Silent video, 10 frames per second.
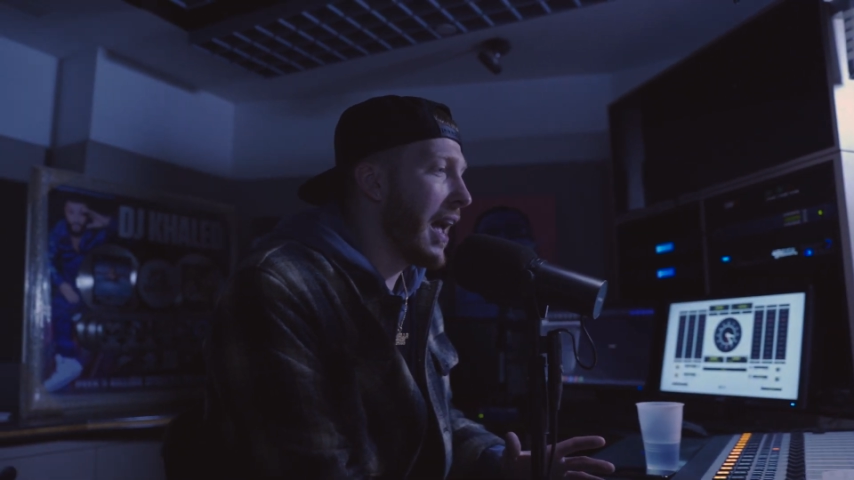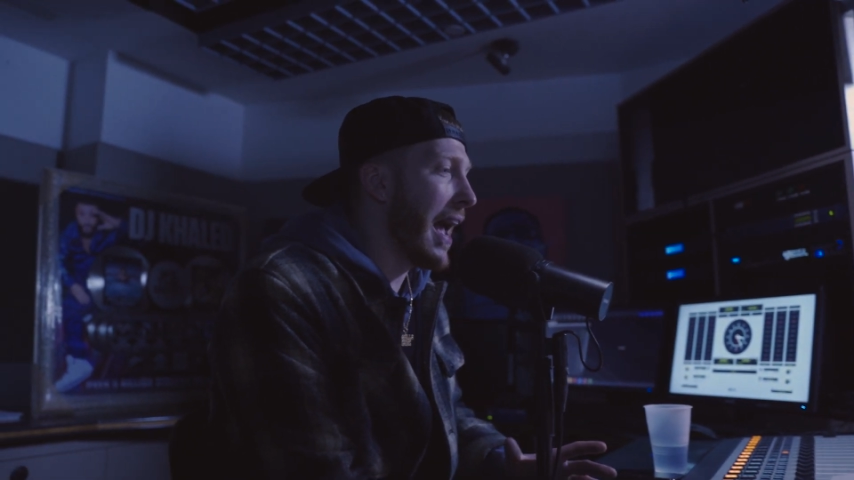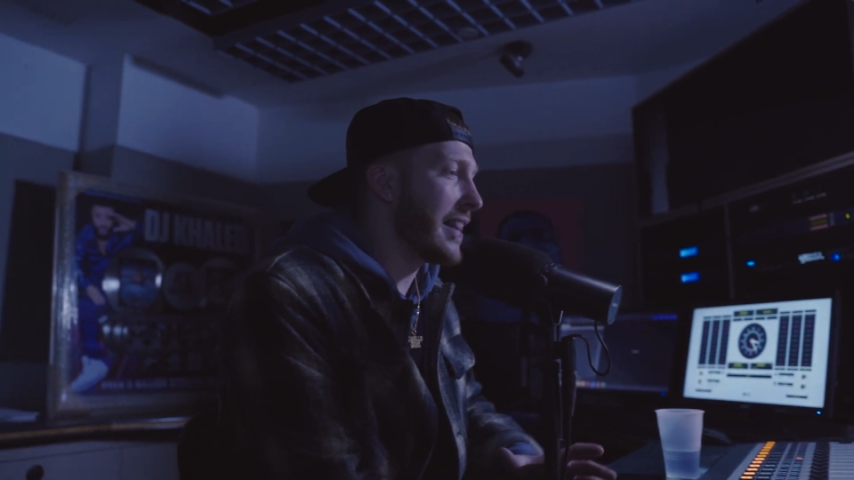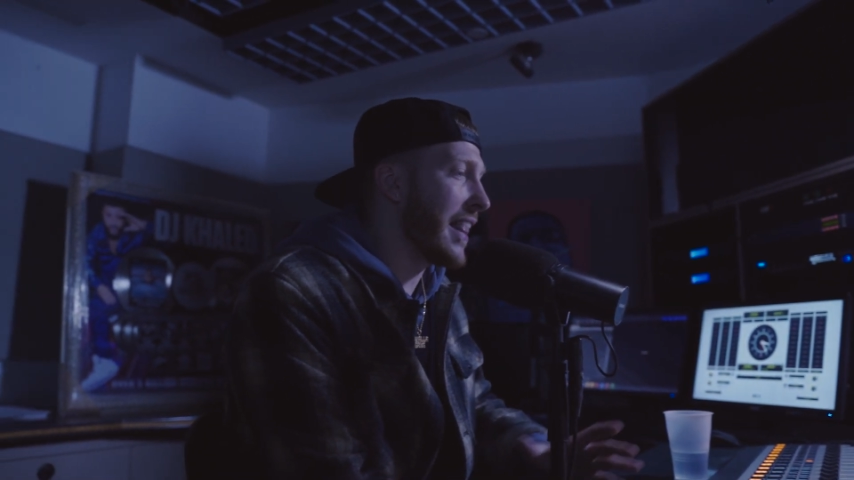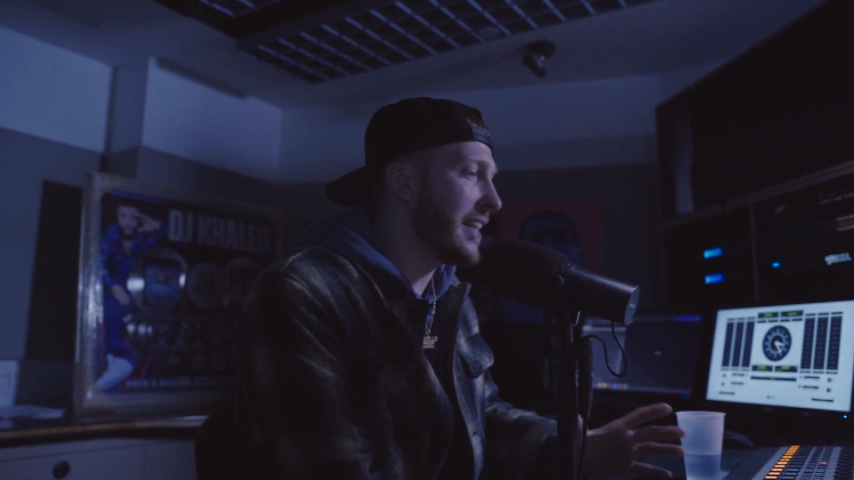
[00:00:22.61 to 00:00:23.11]

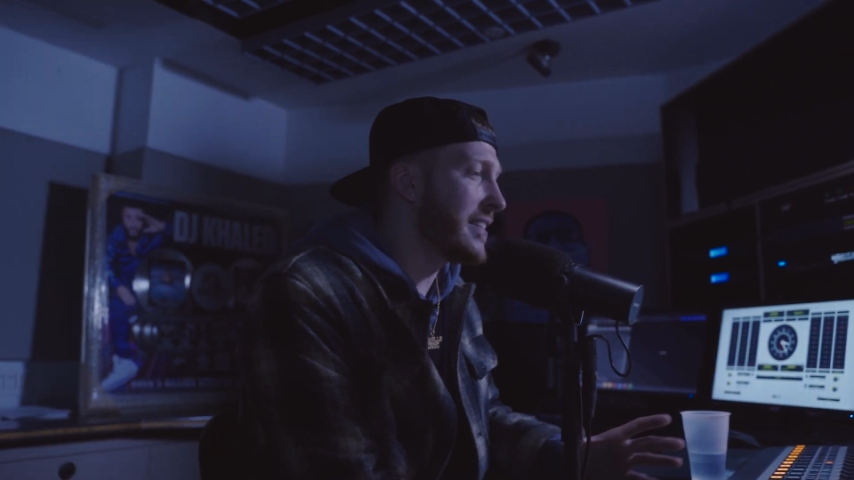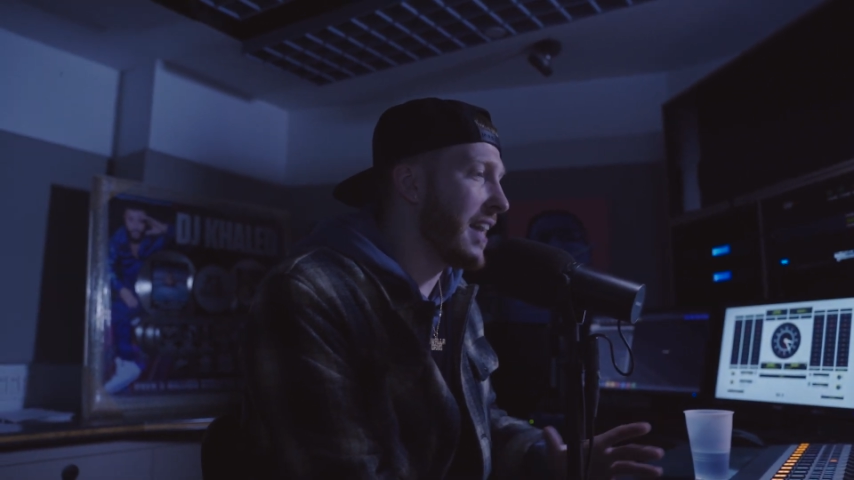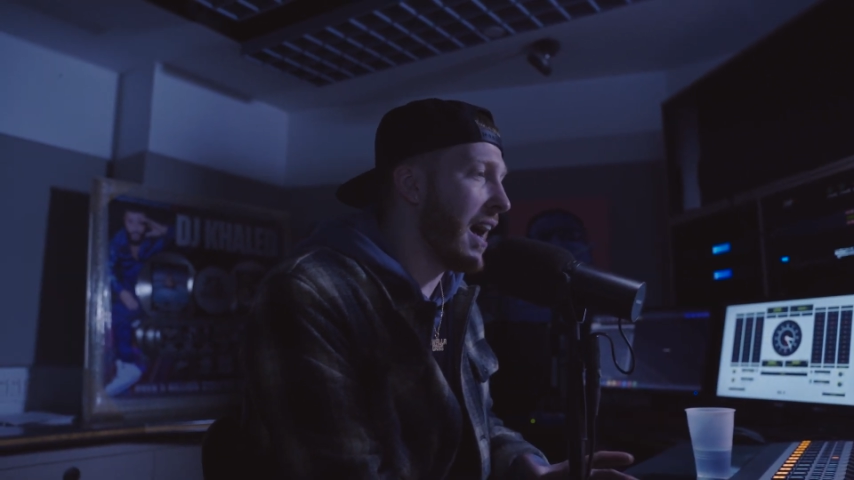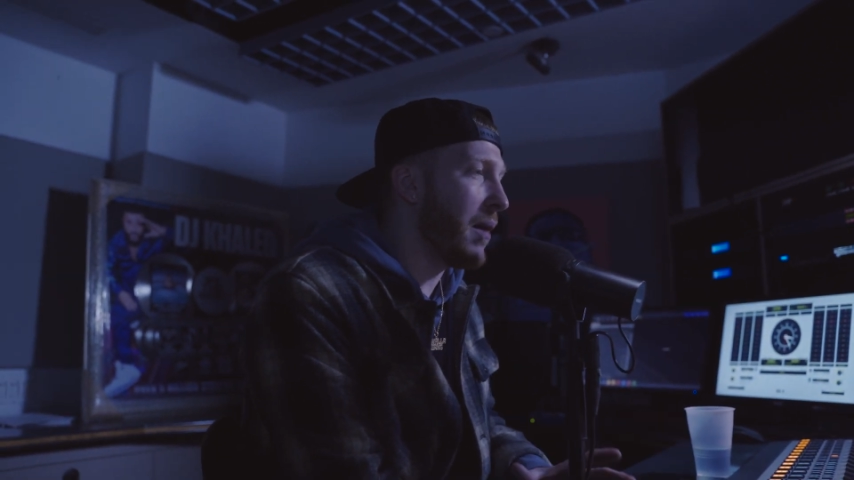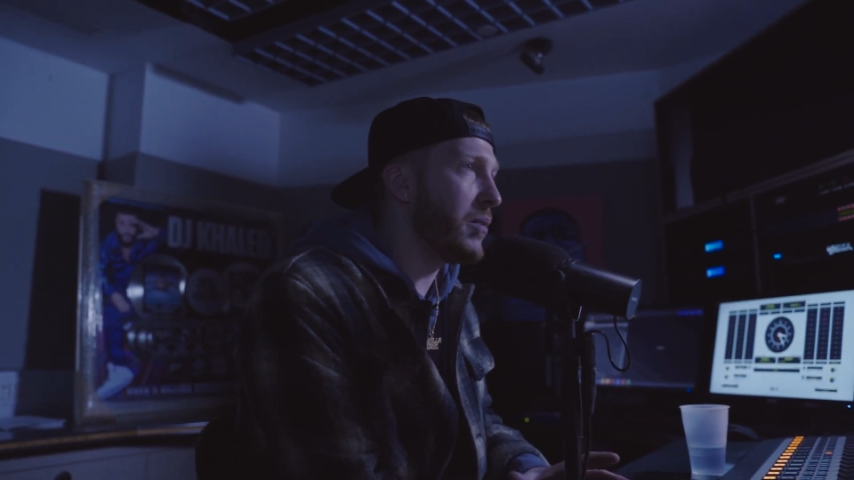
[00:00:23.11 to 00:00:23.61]
At that
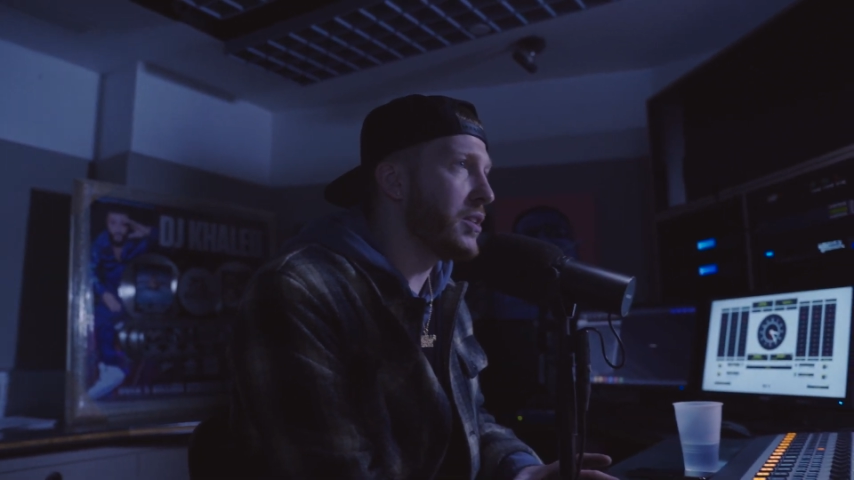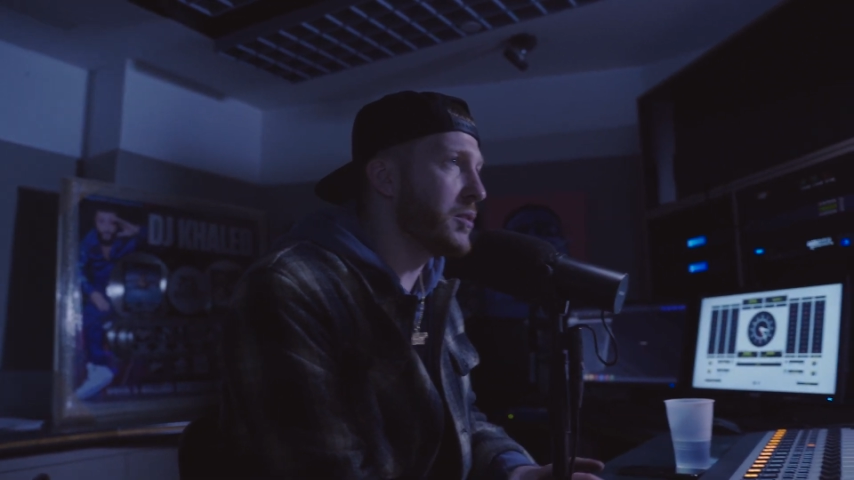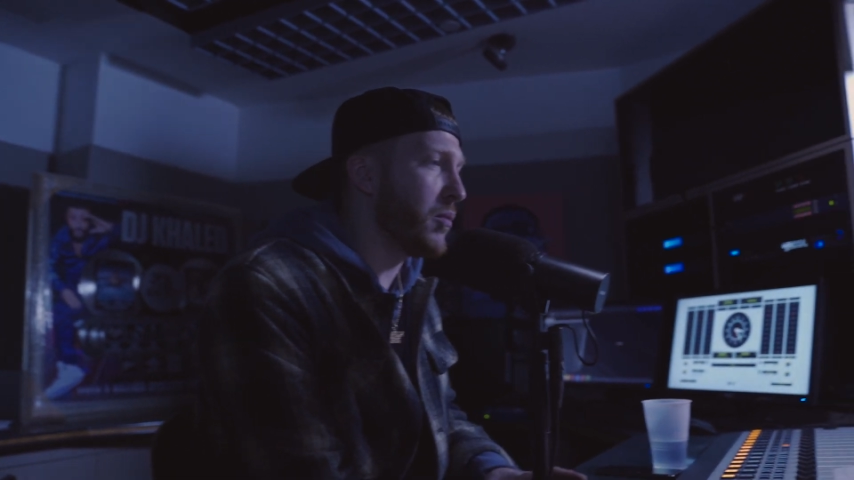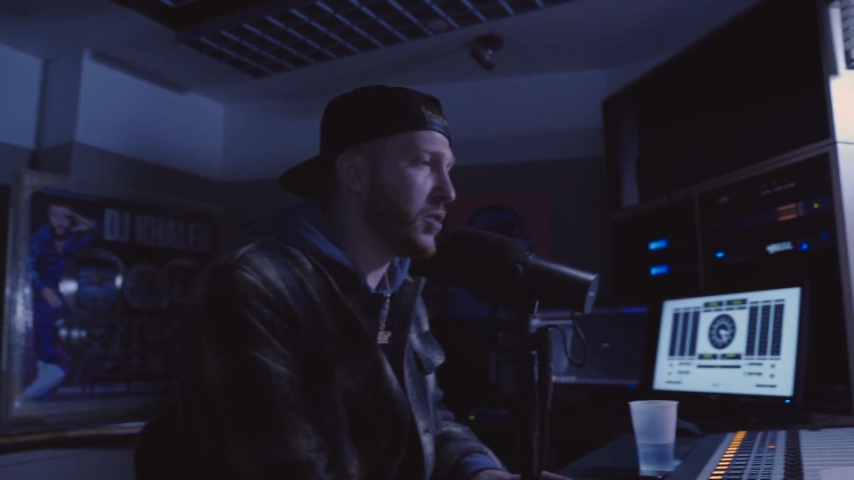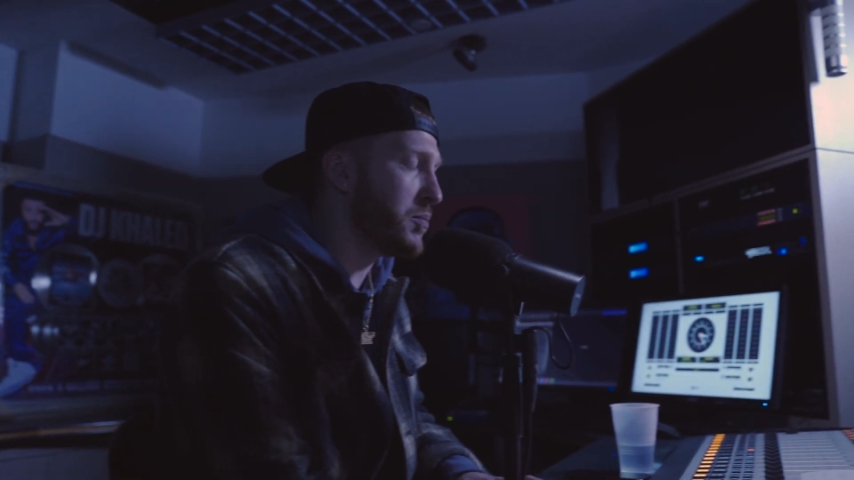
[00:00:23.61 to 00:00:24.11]
time, we we